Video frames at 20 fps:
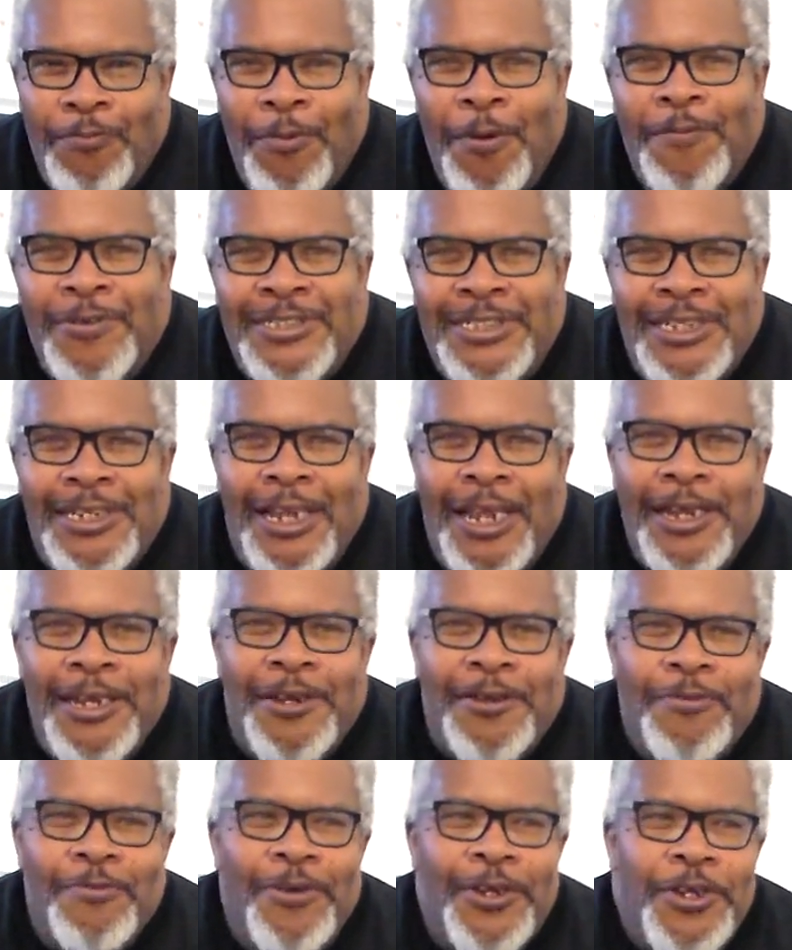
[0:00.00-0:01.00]
what was it
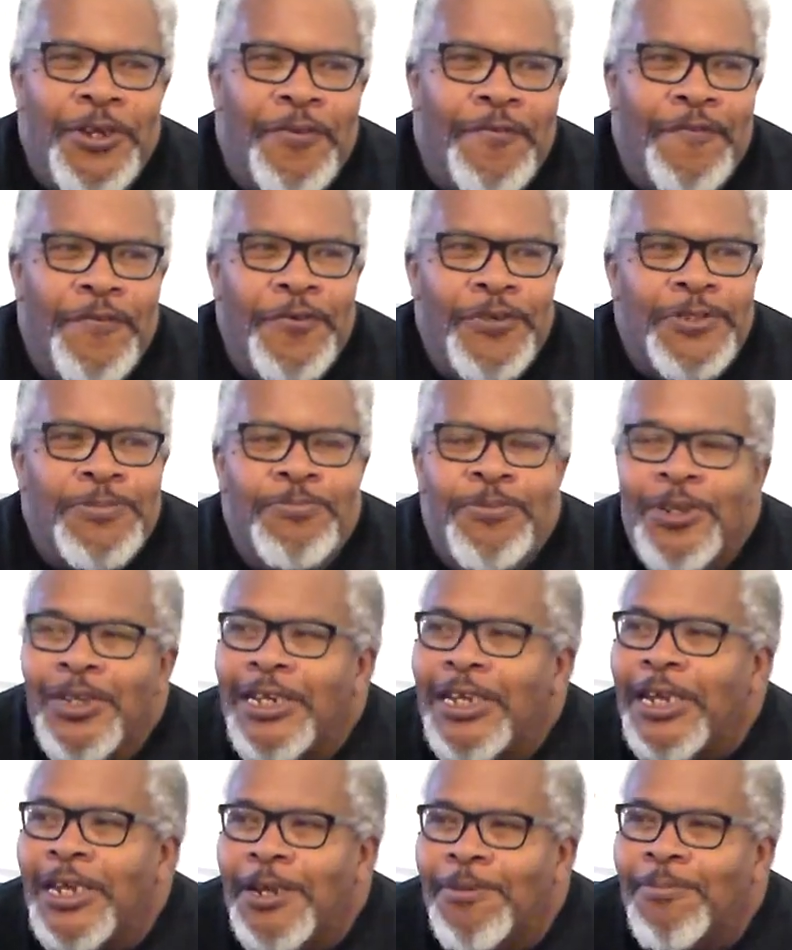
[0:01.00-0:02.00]
like when your first
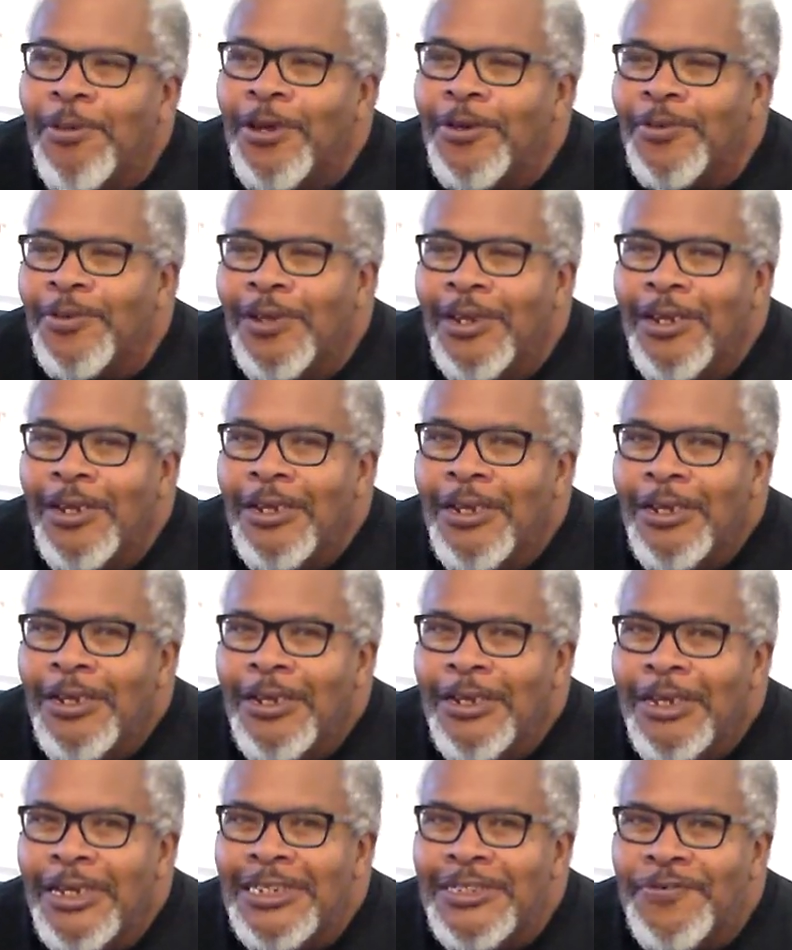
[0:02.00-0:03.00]
book came out?
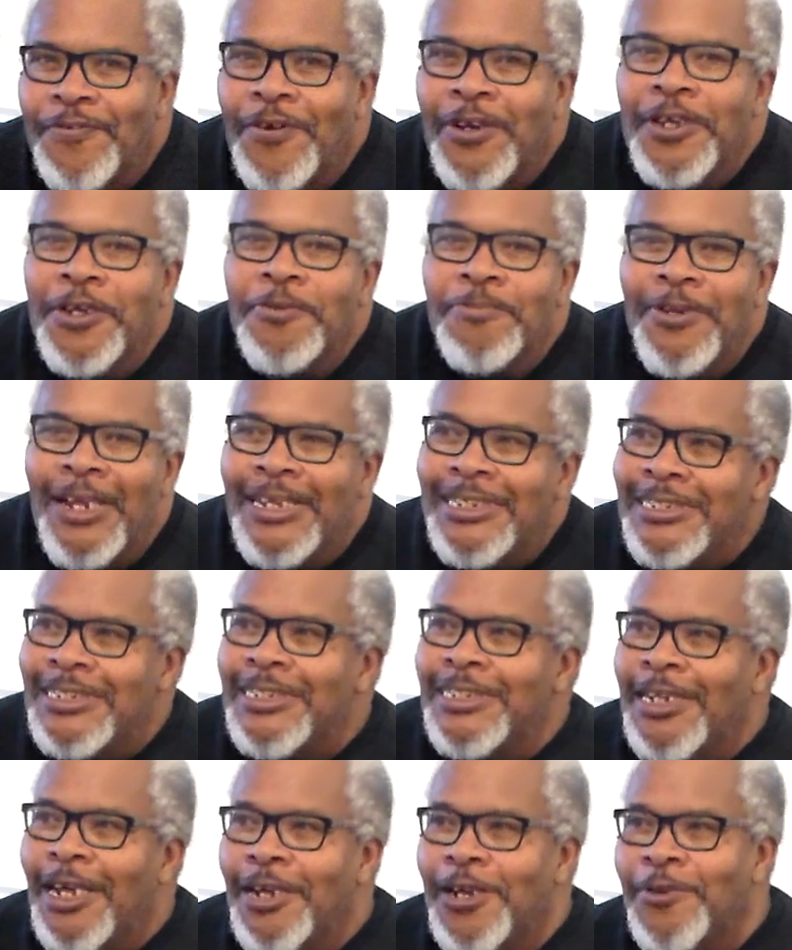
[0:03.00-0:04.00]
Because for him,
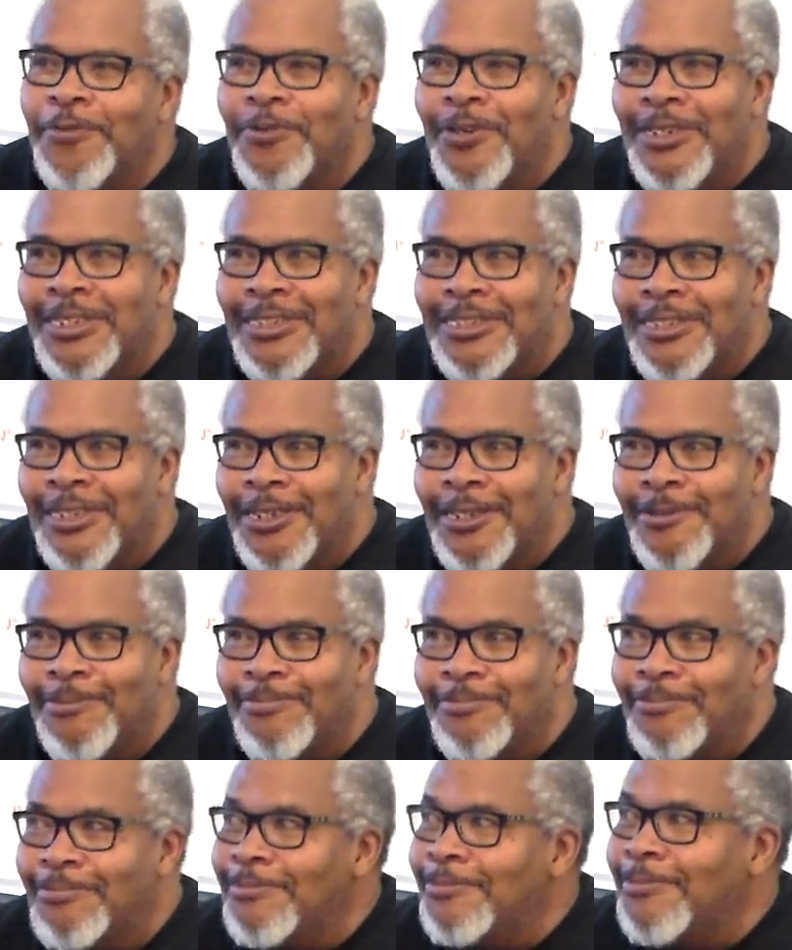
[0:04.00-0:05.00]
1991 is like
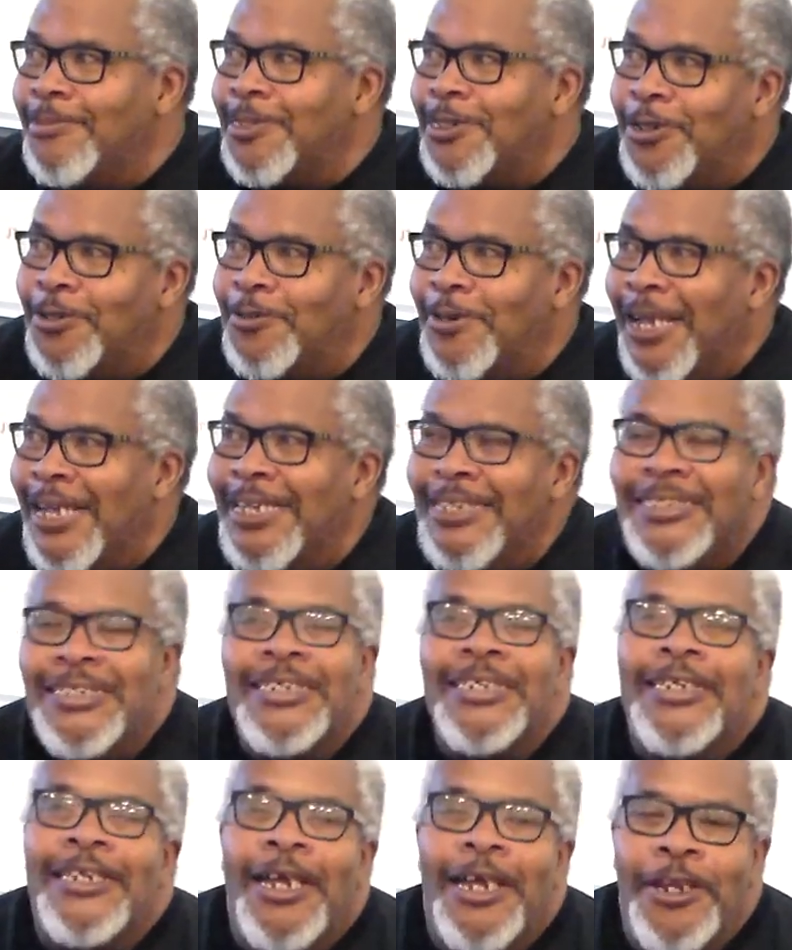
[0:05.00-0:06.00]

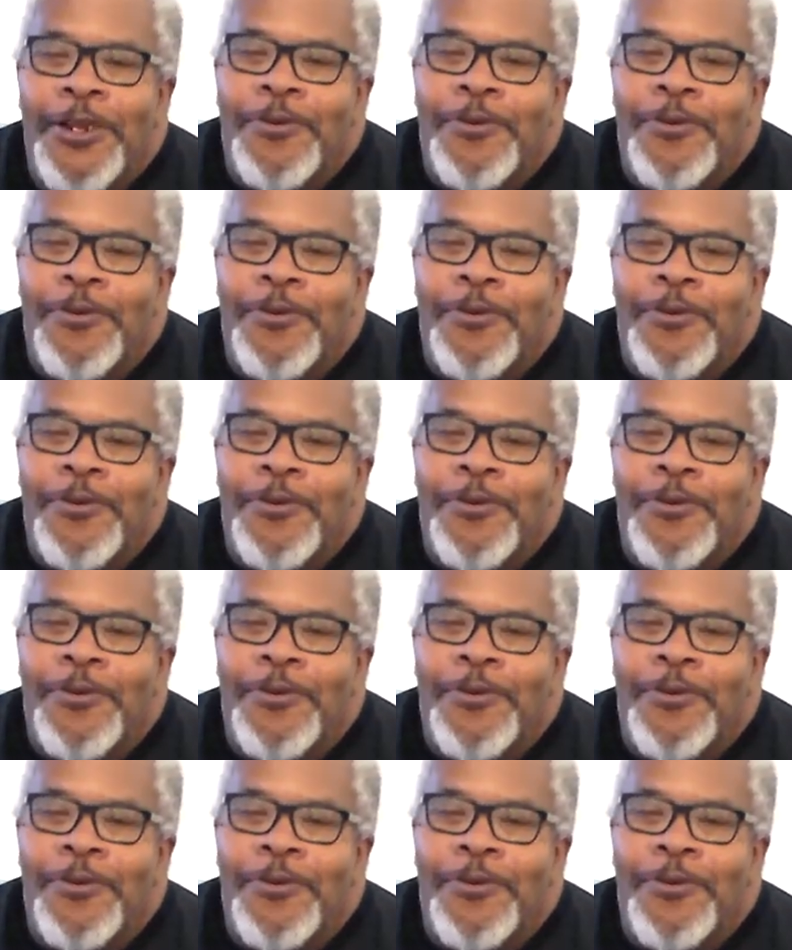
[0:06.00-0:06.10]
1891.